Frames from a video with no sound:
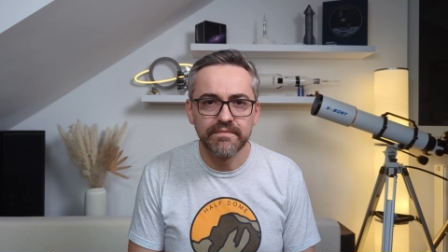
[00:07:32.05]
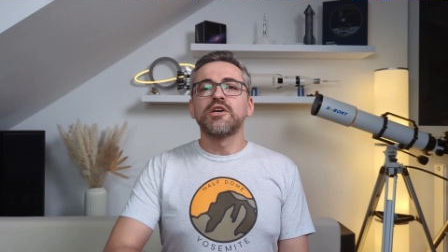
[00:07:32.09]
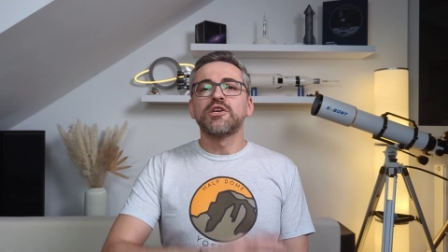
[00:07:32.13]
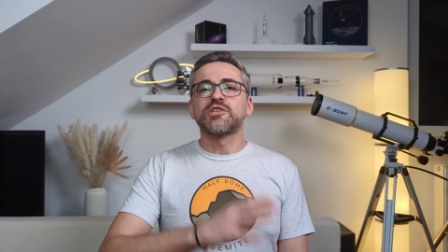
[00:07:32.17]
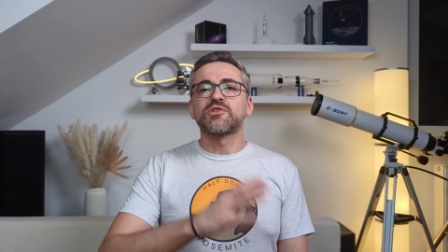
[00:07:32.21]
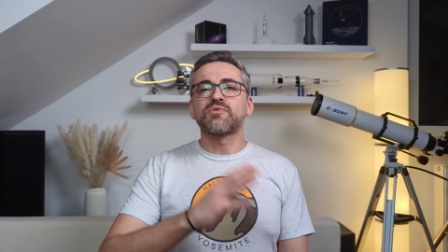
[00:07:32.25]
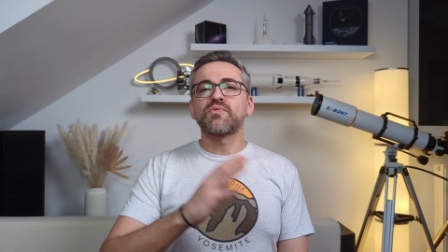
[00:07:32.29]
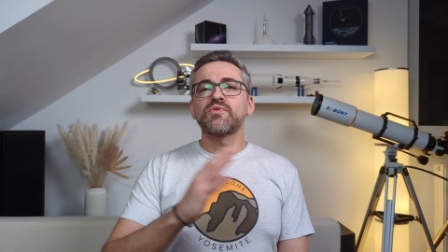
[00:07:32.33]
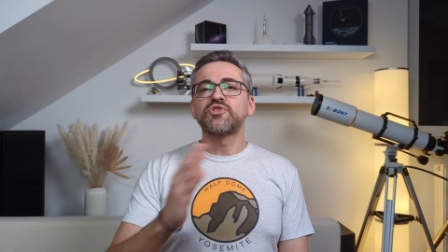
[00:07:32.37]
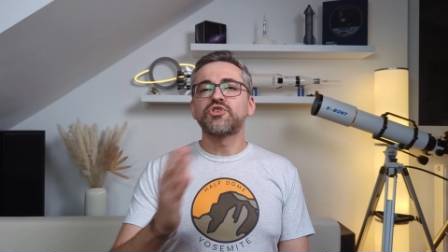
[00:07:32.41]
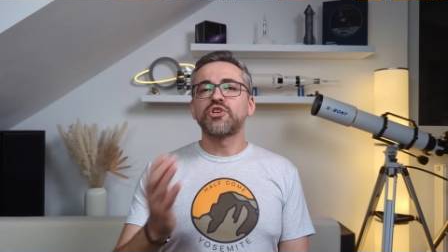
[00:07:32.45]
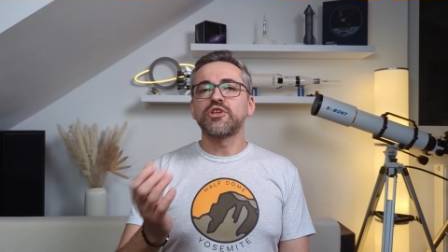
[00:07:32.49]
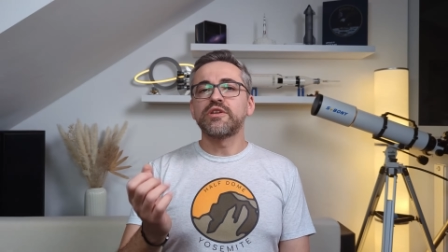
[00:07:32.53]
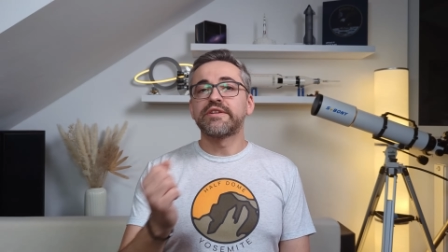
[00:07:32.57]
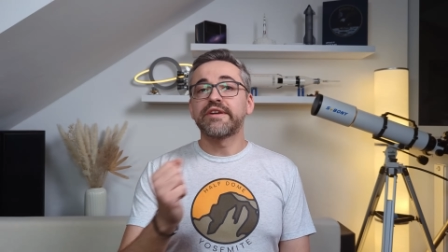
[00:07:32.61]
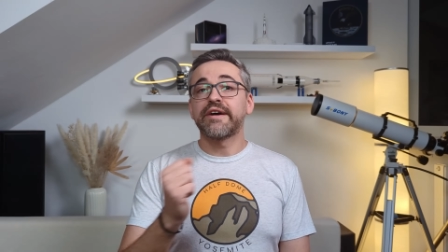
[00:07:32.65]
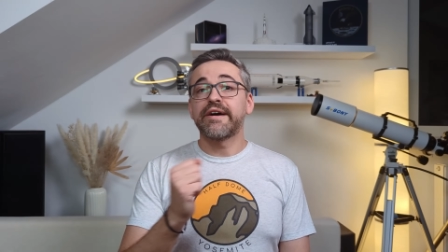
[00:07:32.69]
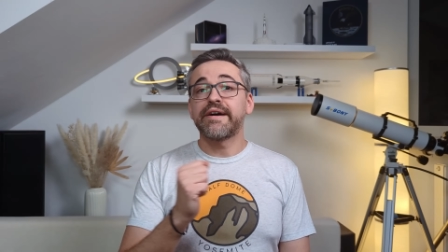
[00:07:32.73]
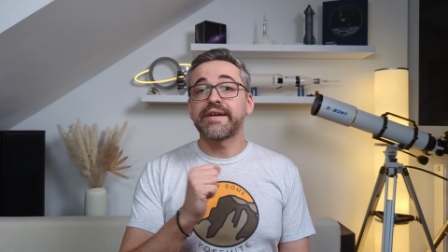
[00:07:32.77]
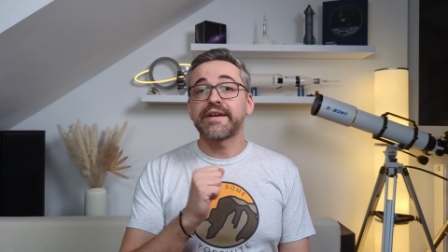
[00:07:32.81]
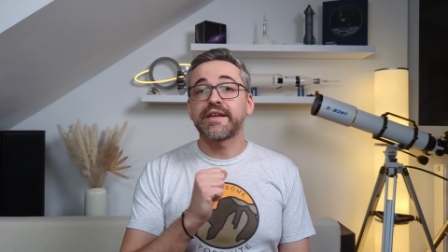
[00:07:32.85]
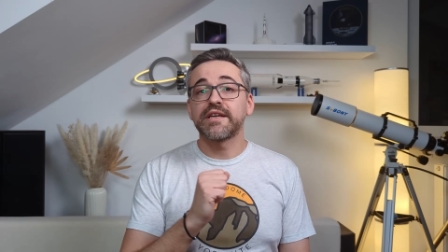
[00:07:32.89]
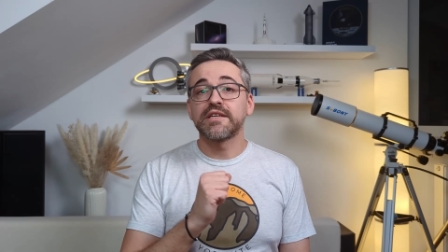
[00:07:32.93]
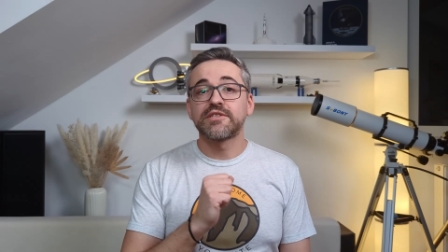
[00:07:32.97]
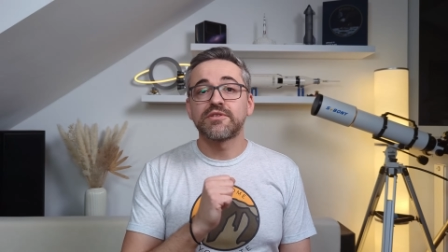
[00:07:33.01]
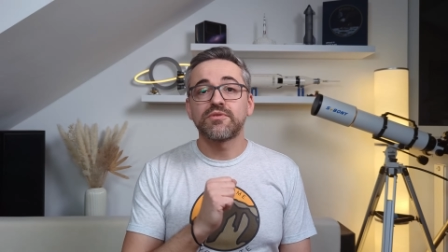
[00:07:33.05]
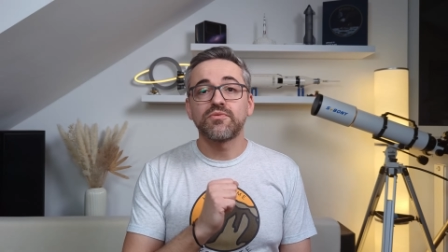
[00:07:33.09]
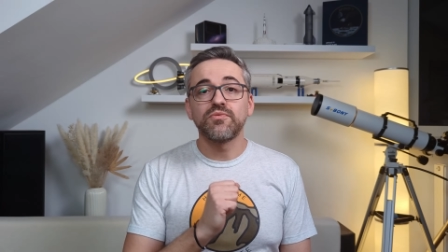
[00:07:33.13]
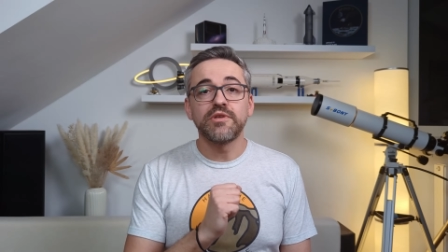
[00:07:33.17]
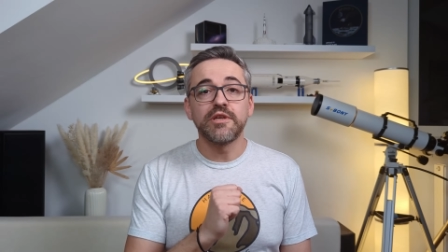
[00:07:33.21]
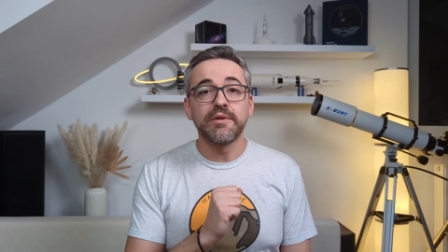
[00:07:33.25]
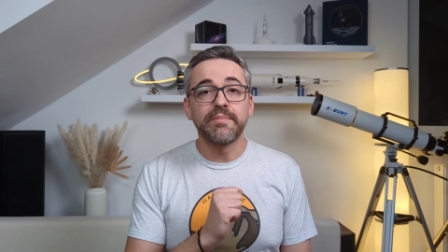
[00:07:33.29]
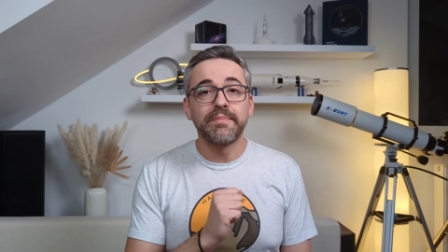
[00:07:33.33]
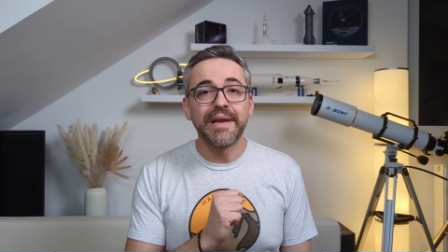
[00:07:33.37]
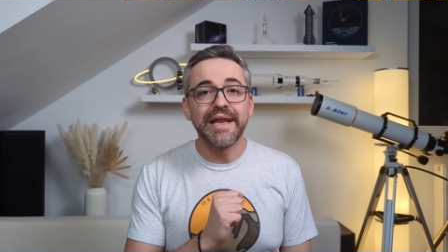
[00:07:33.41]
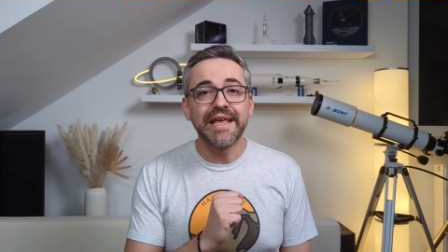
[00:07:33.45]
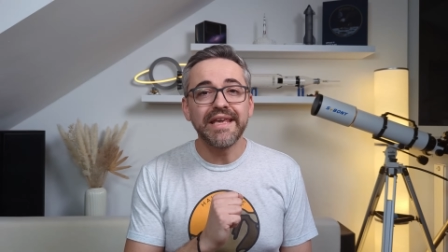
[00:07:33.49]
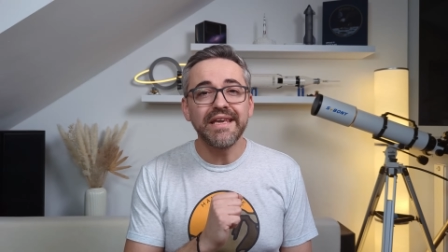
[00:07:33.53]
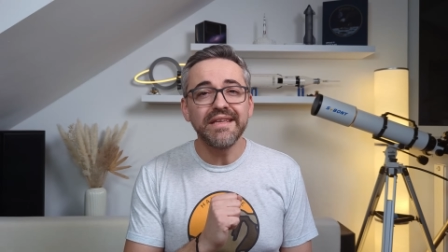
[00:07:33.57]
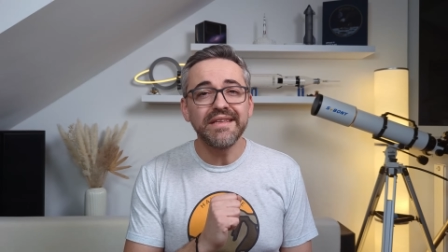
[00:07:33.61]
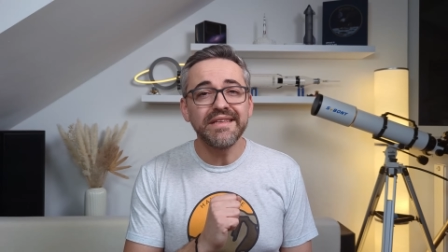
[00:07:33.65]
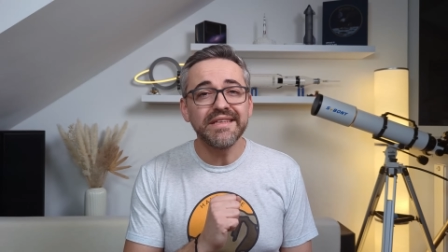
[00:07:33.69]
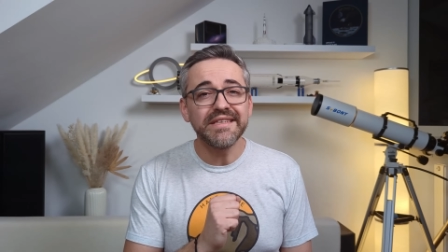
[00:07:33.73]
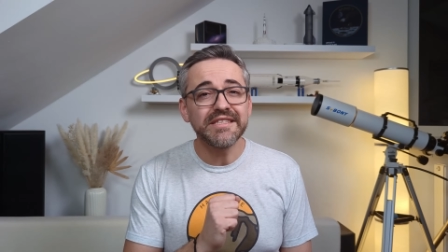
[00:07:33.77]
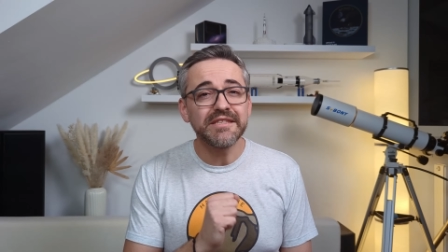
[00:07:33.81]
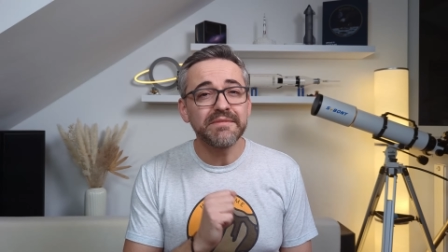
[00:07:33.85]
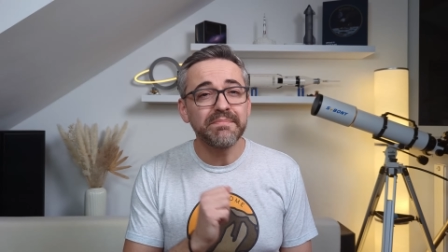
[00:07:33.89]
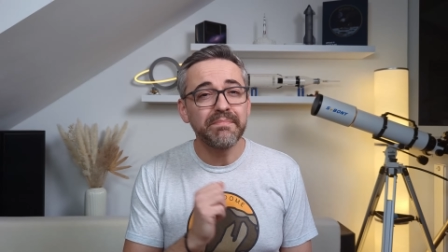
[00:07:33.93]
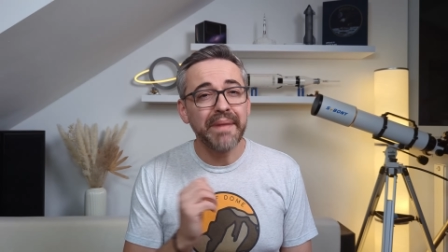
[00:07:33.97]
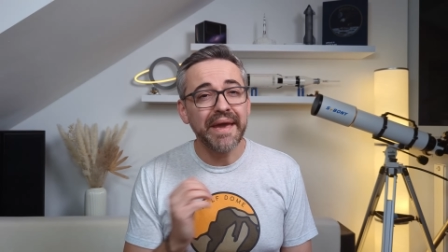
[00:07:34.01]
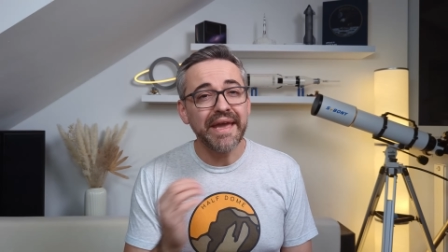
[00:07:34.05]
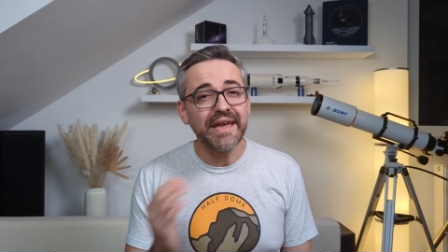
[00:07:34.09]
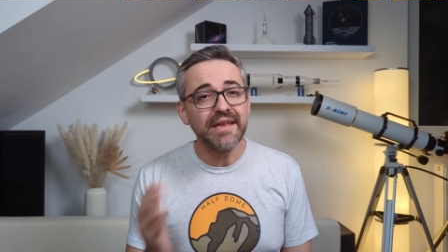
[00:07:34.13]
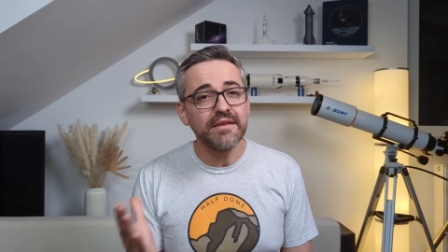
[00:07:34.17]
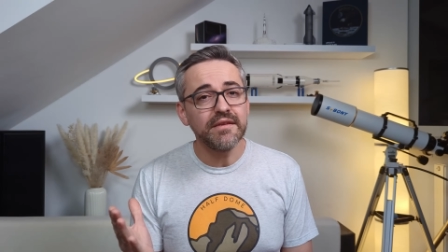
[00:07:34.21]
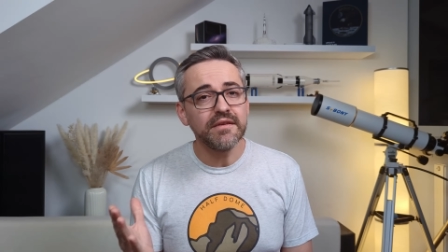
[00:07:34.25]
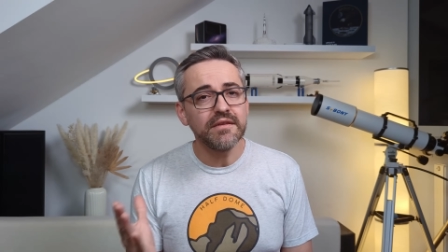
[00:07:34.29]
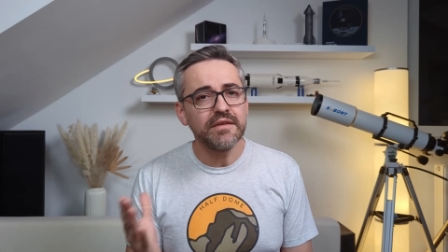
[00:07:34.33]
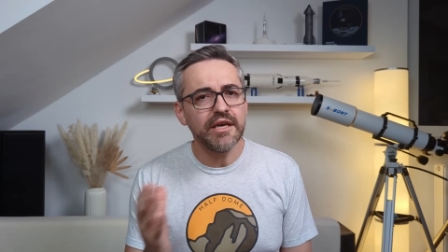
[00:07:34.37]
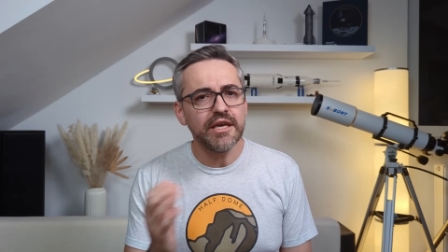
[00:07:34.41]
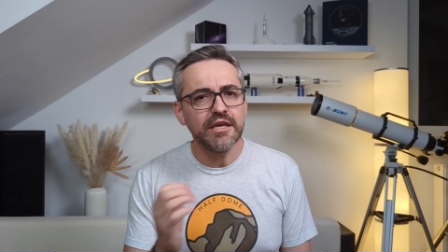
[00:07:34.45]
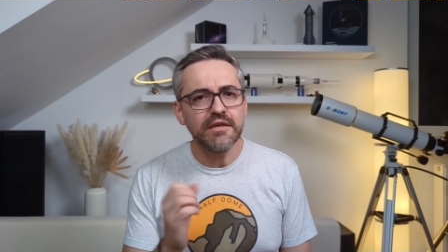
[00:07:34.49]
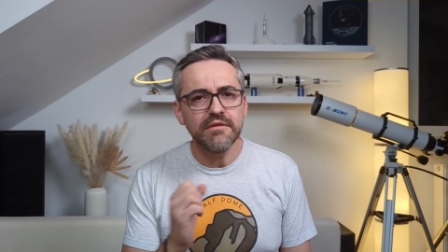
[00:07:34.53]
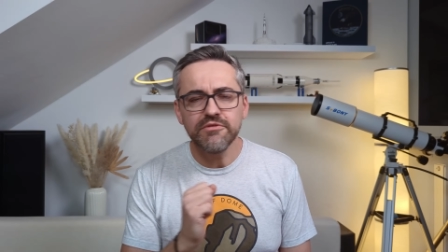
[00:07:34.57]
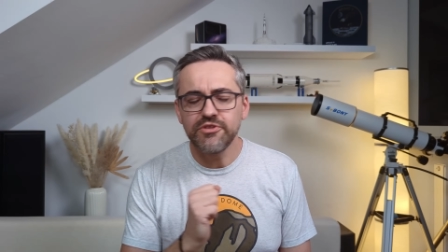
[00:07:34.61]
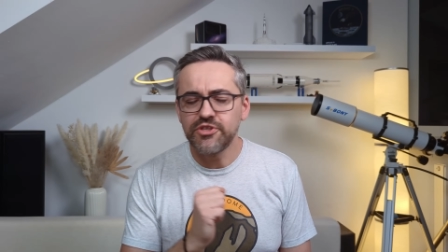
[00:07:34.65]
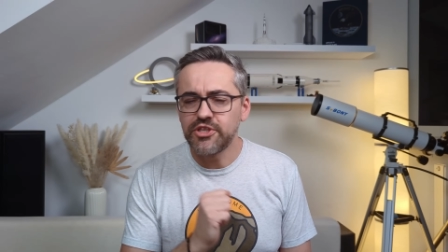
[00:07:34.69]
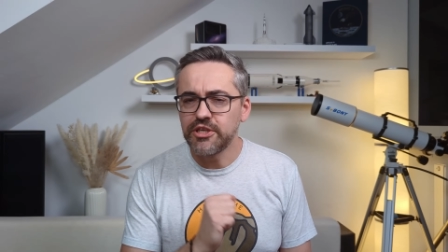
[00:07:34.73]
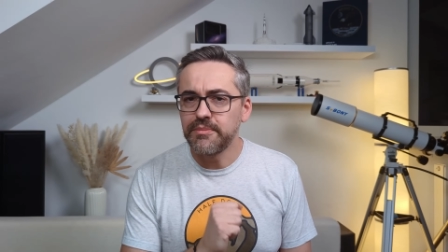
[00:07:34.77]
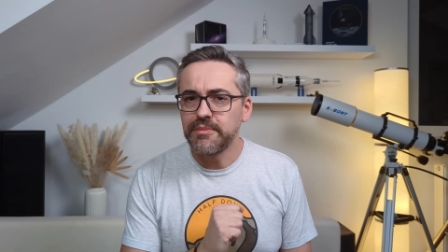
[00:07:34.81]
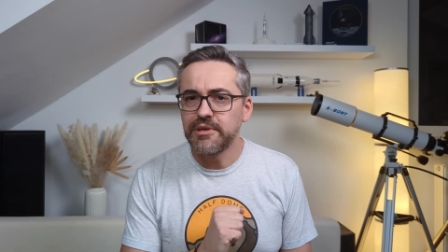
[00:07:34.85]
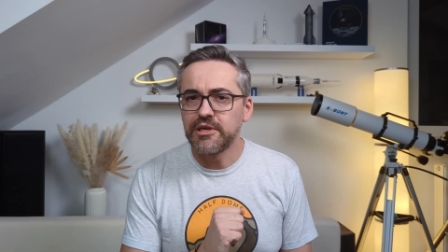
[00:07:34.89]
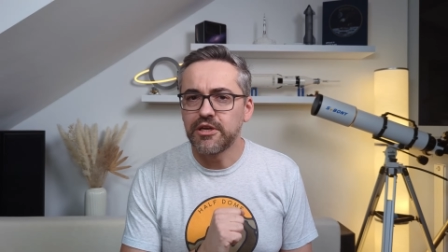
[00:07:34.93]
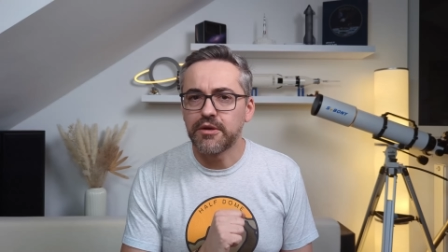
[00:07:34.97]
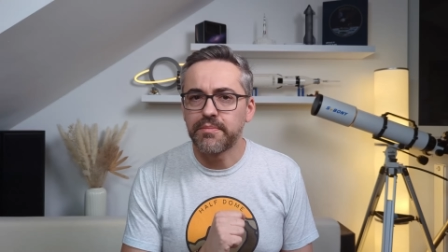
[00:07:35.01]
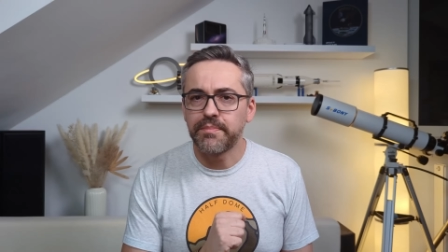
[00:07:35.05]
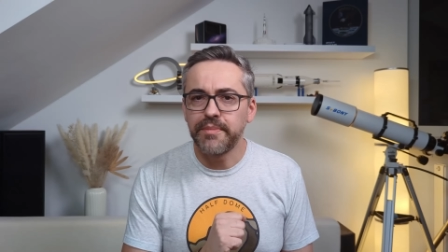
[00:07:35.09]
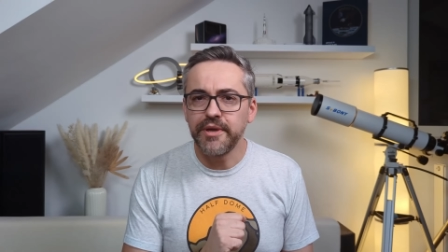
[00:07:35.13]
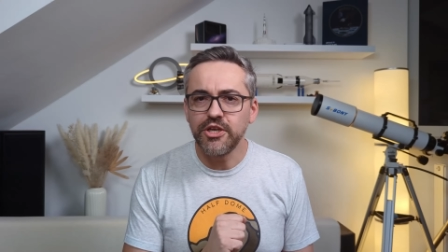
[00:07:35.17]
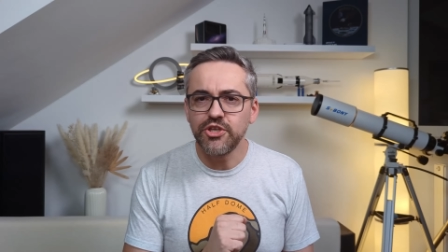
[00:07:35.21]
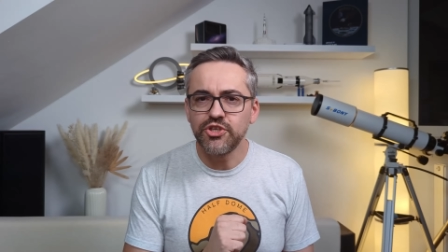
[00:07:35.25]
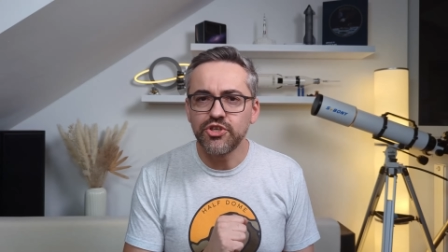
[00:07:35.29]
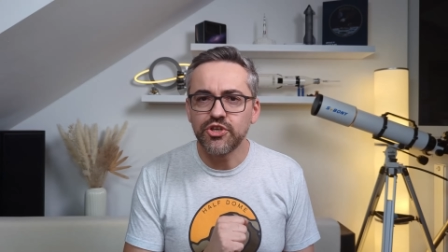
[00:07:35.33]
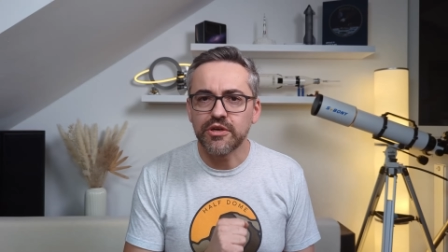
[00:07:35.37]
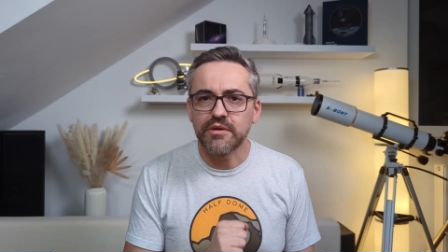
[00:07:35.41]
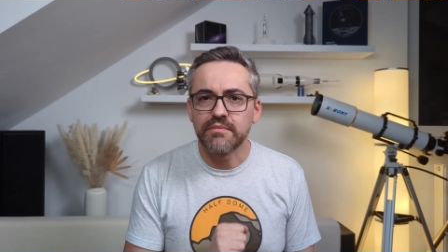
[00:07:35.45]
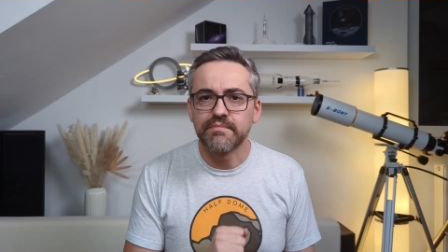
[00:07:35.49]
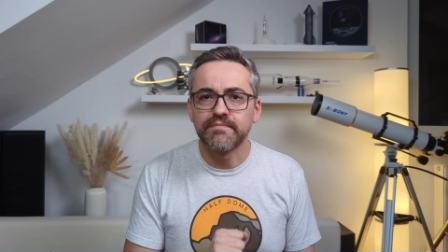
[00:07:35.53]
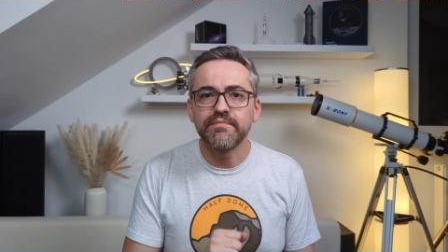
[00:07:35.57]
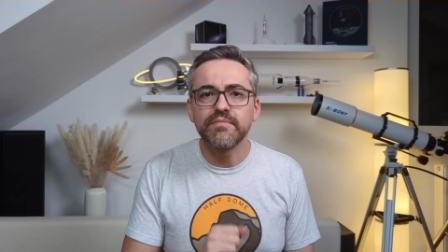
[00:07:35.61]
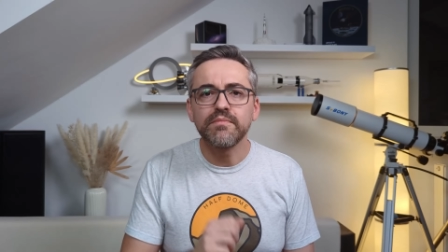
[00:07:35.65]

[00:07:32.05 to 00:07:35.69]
Switching targets to the Pleiades painted a similar picture.